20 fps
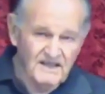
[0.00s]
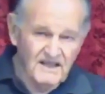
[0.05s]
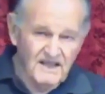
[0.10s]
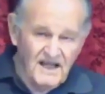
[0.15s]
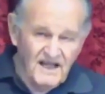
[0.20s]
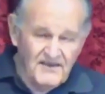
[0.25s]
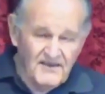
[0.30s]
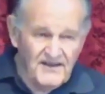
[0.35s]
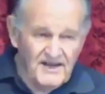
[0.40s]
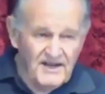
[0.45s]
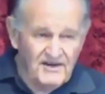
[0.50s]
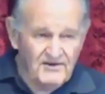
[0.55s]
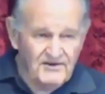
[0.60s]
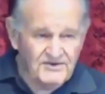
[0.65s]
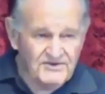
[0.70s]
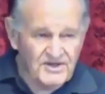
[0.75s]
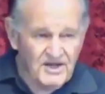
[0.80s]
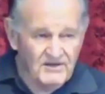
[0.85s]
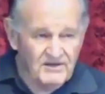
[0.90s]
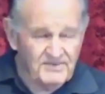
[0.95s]
And there on
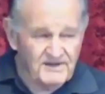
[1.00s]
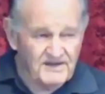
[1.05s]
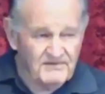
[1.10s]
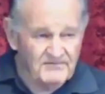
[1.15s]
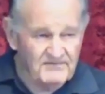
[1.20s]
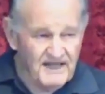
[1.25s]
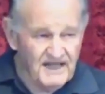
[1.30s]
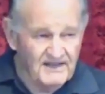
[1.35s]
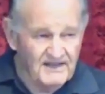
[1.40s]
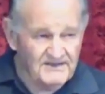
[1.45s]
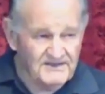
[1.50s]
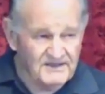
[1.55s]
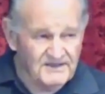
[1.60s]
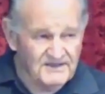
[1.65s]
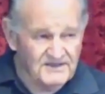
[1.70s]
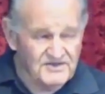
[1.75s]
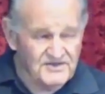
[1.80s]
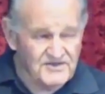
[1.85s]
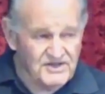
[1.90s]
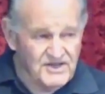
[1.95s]
top of the mountain,
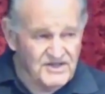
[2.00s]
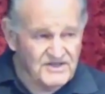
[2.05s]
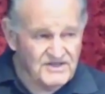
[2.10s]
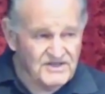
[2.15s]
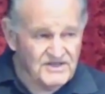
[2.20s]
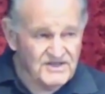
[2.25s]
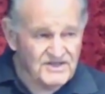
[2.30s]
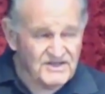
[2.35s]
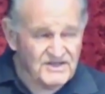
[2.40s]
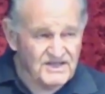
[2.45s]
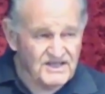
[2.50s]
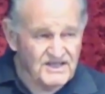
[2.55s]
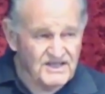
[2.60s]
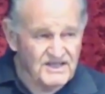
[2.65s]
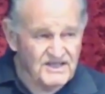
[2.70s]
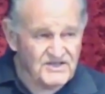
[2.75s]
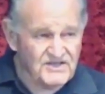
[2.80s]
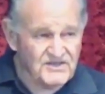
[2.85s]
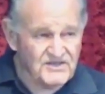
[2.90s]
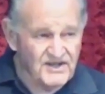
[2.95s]
Jesus is
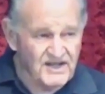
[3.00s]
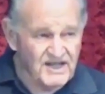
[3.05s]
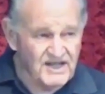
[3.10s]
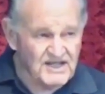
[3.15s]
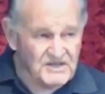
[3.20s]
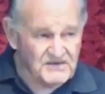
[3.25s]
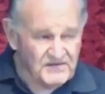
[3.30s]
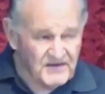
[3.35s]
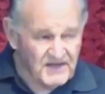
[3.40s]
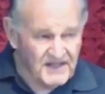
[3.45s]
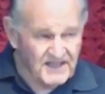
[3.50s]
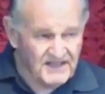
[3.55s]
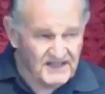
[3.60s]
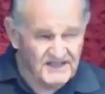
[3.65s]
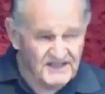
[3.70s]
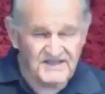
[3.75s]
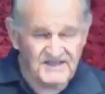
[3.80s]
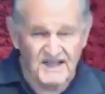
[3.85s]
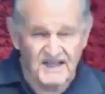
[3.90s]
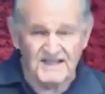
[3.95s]
transfigured. It
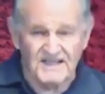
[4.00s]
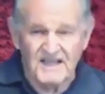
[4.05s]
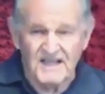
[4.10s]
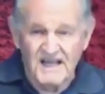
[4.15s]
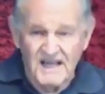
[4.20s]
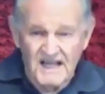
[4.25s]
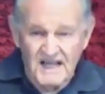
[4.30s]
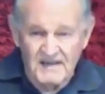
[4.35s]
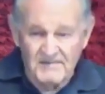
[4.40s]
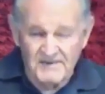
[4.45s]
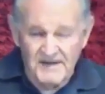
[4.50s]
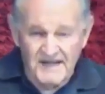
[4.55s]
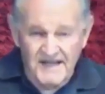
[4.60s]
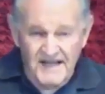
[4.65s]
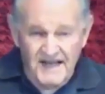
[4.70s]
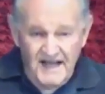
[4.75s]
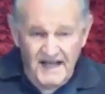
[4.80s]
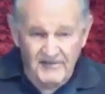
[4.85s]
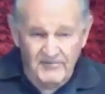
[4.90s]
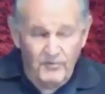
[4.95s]
says he
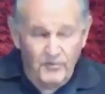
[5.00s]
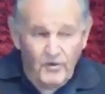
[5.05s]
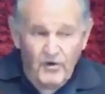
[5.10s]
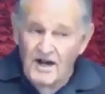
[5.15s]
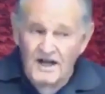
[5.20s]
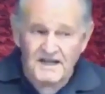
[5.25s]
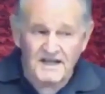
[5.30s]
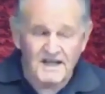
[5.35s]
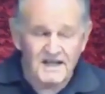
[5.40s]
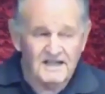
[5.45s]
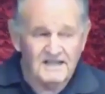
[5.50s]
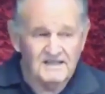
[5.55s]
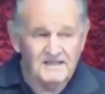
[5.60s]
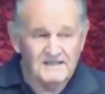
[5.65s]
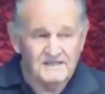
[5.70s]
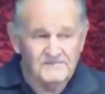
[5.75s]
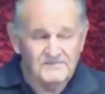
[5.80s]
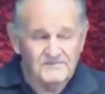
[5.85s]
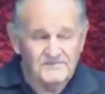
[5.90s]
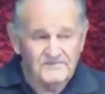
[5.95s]
became whiter,
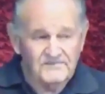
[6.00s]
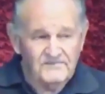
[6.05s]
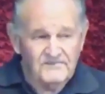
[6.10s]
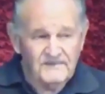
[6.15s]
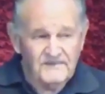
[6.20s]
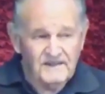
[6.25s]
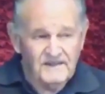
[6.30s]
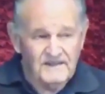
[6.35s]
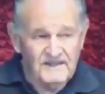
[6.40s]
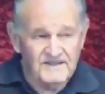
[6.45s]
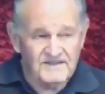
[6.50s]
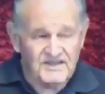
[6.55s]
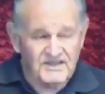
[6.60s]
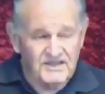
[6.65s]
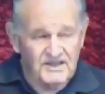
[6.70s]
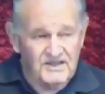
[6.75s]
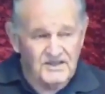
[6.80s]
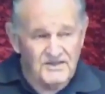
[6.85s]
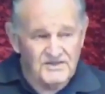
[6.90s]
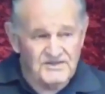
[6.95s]
his
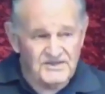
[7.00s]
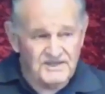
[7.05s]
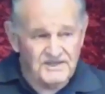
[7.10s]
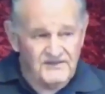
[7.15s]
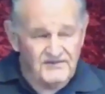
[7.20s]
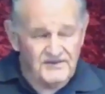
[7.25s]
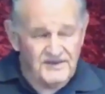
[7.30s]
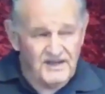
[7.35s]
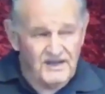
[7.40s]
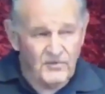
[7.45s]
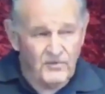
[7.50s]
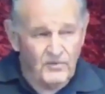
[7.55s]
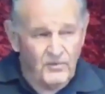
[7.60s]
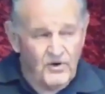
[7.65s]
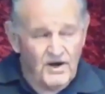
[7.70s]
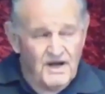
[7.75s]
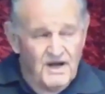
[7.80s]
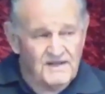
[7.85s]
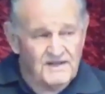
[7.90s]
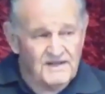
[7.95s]
clothes and everything,
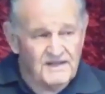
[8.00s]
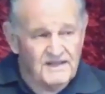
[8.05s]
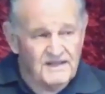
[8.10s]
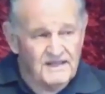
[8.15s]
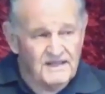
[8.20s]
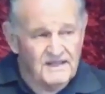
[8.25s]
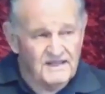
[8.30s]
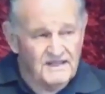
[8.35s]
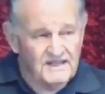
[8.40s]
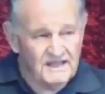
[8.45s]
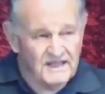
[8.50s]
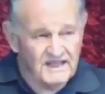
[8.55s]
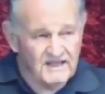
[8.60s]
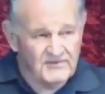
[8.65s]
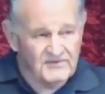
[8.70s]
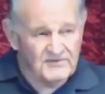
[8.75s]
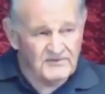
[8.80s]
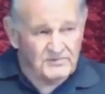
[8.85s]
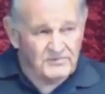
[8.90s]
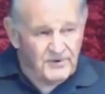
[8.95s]
whiter than anything. It was
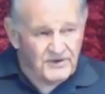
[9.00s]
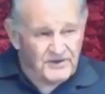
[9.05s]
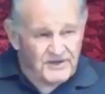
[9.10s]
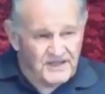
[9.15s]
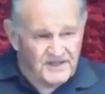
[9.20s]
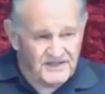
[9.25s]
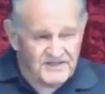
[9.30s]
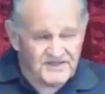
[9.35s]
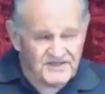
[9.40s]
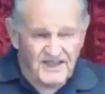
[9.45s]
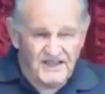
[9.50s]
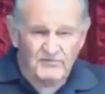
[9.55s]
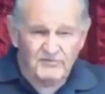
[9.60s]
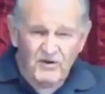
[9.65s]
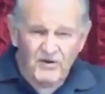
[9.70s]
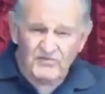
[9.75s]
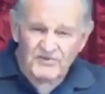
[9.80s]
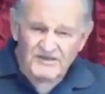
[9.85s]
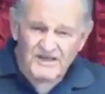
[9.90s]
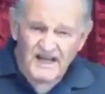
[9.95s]
brilliance. Now, what
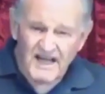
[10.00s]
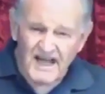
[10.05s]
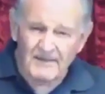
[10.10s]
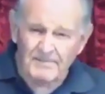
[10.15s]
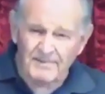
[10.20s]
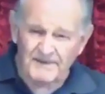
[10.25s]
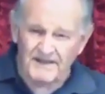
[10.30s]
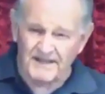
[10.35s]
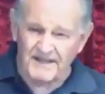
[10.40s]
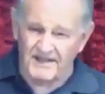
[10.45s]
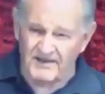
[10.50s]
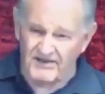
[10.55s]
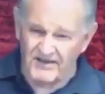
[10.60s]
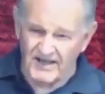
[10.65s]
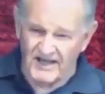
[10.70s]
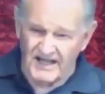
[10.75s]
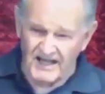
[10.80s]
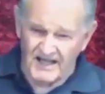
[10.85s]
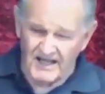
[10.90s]
was happening there?